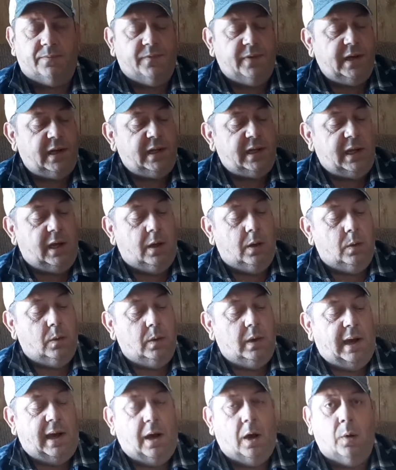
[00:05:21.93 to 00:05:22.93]

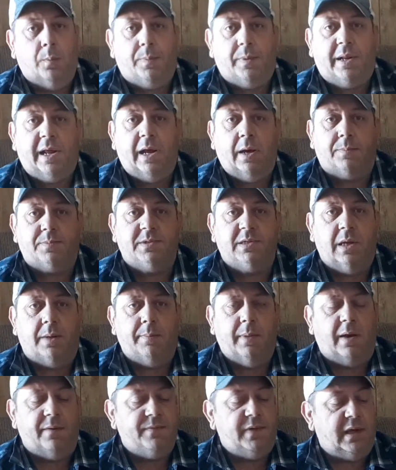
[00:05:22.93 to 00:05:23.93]
video. I hope it helps
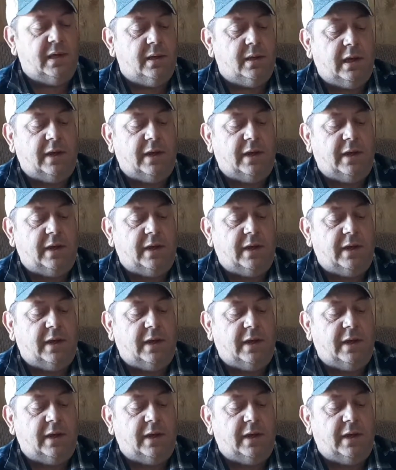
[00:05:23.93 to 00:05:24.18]
some of you.